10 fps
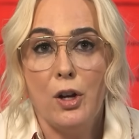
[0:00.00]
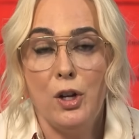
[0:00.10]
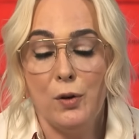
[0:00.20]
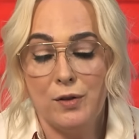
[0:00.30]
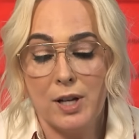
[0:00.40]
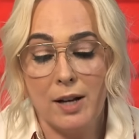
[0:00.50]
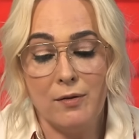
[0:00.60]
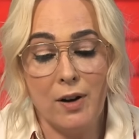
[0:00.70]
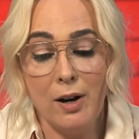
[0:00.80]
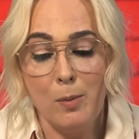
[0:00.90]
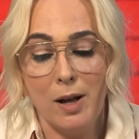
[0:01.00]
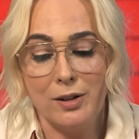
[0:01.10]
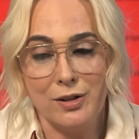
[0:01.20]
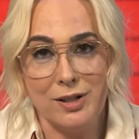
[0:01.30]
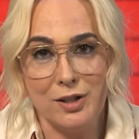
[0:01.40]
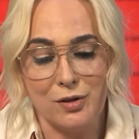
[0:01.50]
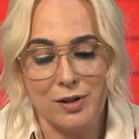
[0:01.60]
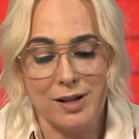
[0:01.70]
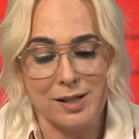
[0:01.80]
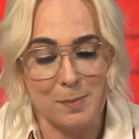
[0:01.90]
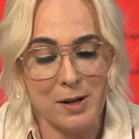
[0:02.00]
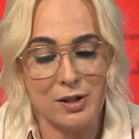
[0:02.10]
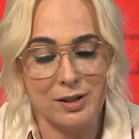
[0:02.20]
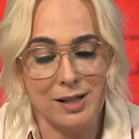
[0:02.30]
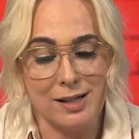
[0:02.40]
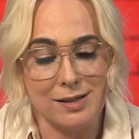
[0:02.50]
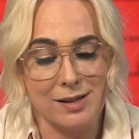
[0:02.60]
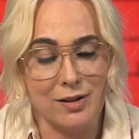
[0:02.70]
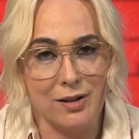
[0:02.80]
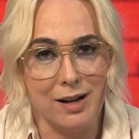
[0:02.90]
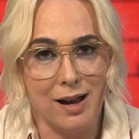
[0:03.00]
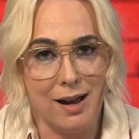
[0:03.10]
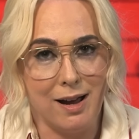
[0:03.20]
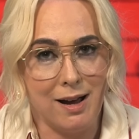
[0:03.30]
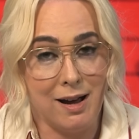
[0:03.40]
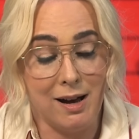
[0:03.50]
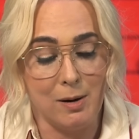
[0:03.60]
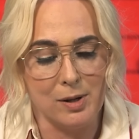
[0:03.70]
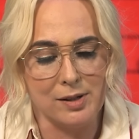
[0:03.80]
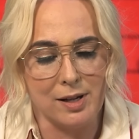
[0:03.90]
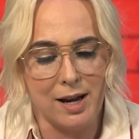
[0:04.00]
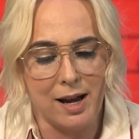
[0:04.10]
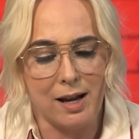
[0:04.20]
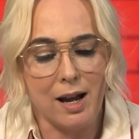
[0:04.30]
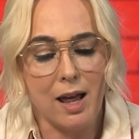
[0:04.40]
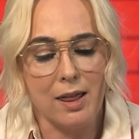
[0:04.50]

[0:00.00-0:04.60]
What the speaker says: you've done very well in your industry, especially considering I wasn't in it.